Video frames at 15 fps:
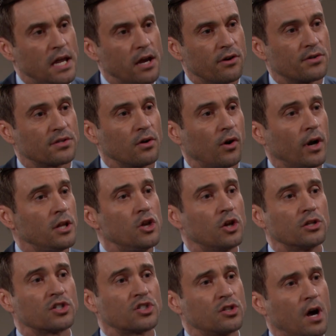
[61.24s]
years. All right, you
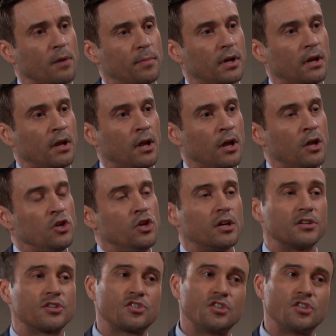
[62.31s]
can stop it. You can